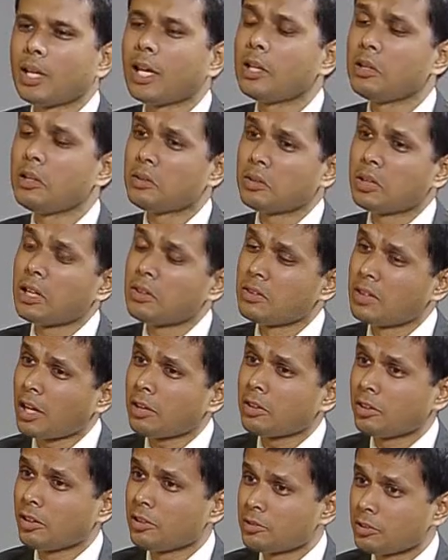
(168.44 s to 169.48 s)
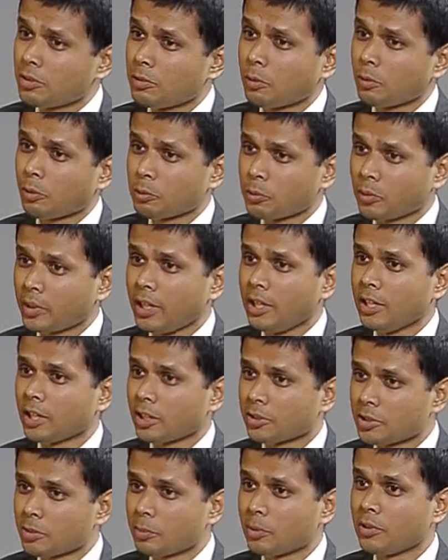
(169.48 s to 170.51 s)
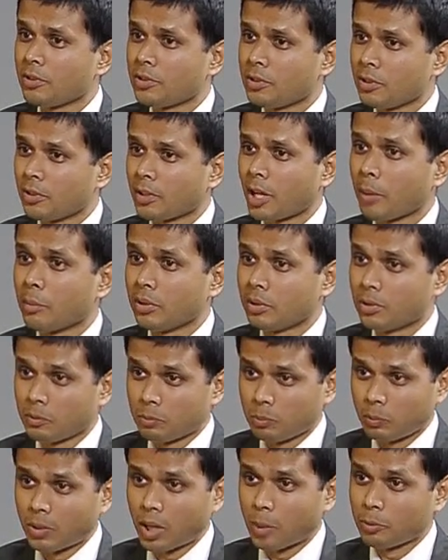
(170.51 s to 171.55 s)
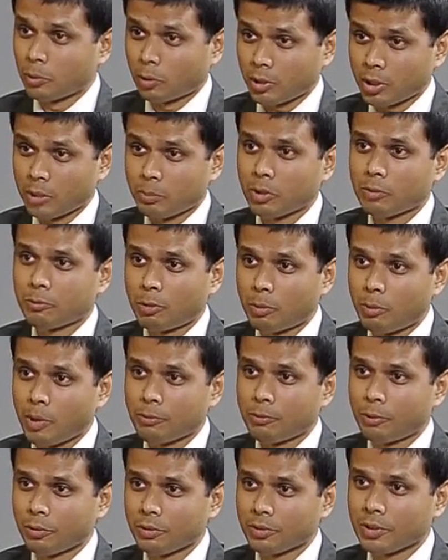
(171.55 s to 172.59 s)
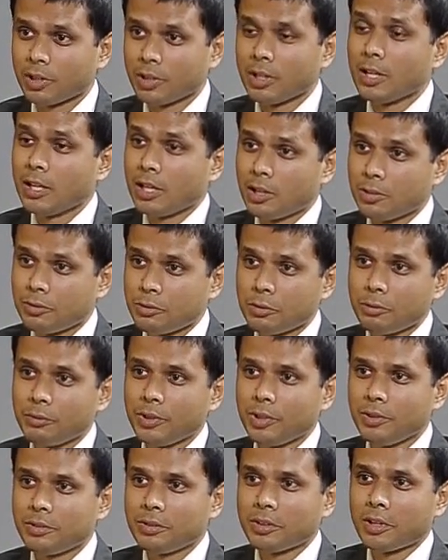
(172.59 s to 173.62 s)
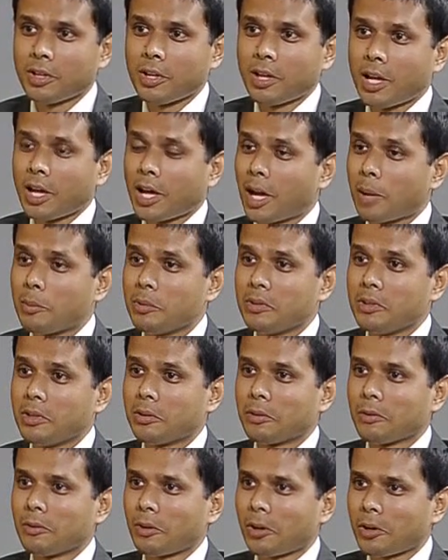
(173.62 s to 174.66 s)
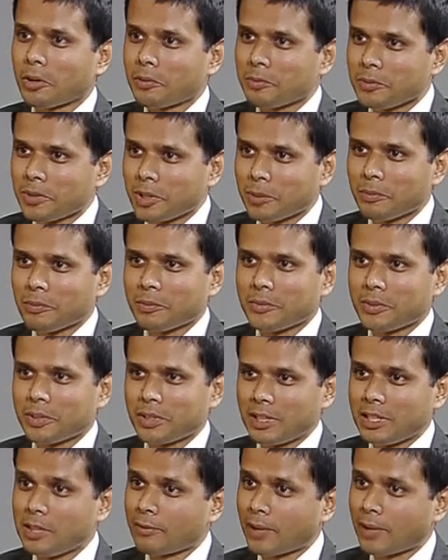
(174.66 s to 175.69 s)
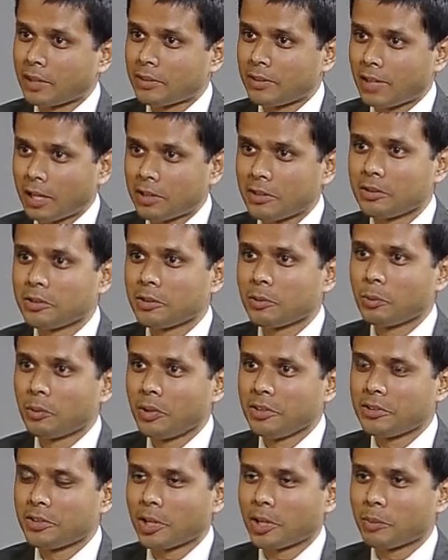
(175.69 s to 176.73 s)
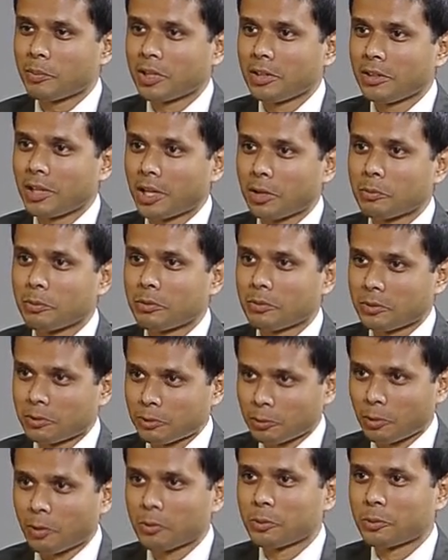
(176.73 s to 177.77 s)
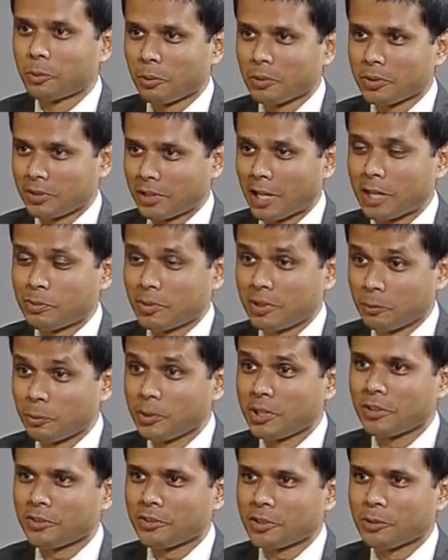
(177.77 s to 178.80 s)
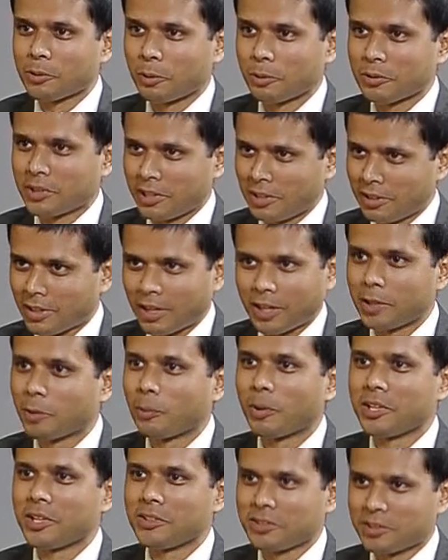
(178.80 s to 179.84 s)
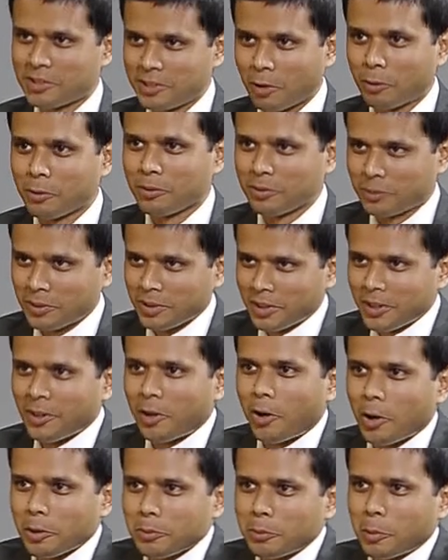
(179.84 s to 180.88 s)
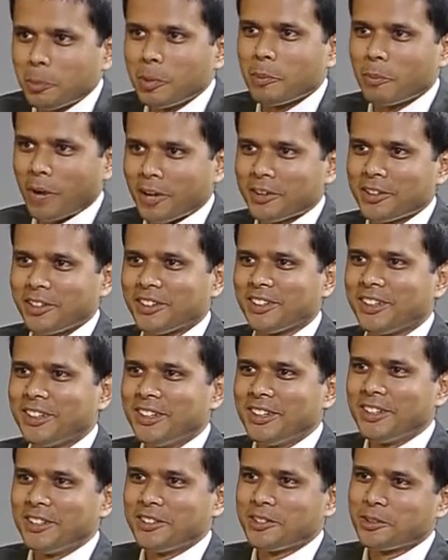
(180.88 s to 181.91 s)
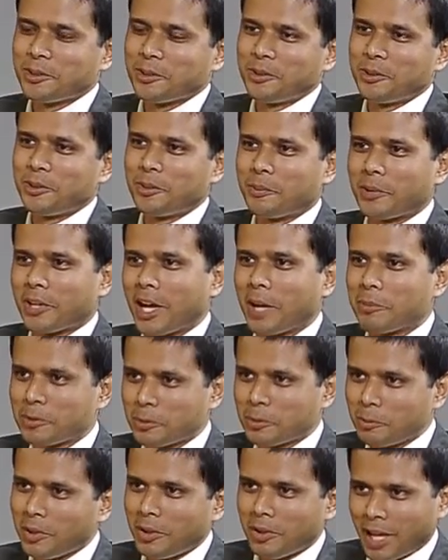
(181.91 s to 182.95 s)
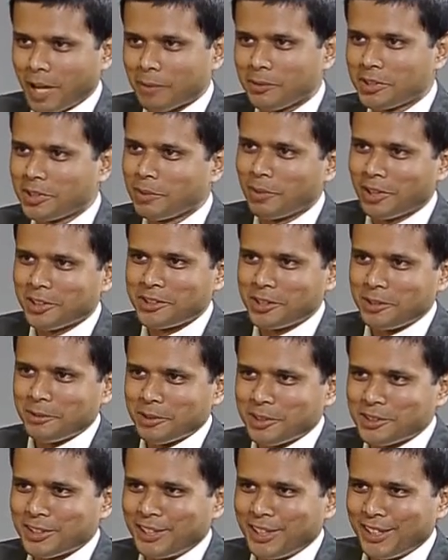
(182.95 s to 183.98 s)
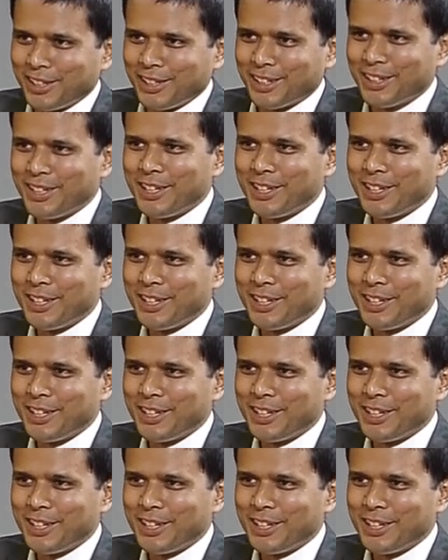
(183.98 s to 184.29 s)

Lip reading: and that culture is also gaining acceptance here. I mean, I'm talking about 4x4s, SUVs. I mean, there are a lot of them. In fact, that is the only segment that saw growth, that's been witnessing growth in the otherwise down automobile market. So perhaps we'll have a similar situation in